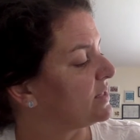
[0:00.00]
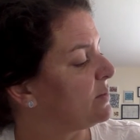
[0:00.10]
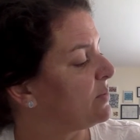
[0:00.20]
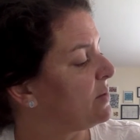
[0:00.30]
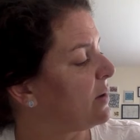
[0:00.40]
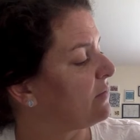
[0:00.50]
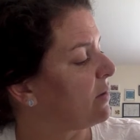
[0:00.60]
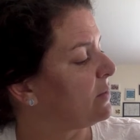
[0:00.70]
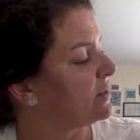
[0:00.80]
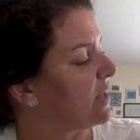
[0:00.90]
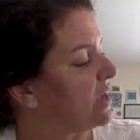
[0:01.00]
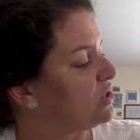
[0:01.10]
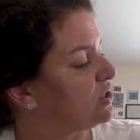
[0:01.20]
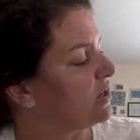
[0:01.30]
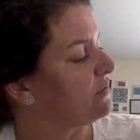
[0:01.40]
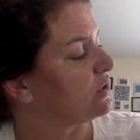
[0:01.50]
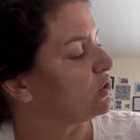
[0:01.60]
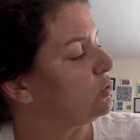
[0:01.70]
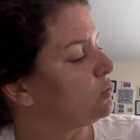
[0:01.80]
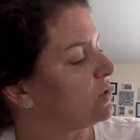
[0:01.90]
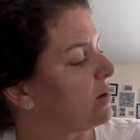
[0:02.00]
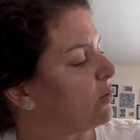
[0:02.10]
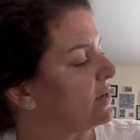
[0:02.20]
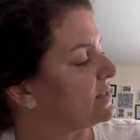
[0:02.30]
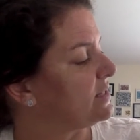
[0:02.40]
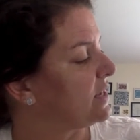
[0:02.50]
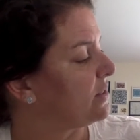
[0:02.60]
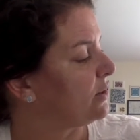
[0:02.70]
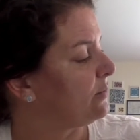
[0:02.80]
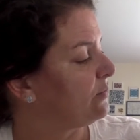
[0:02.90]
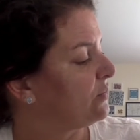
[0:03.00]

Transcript: simply by rubbing the edges of their 2 top wings together.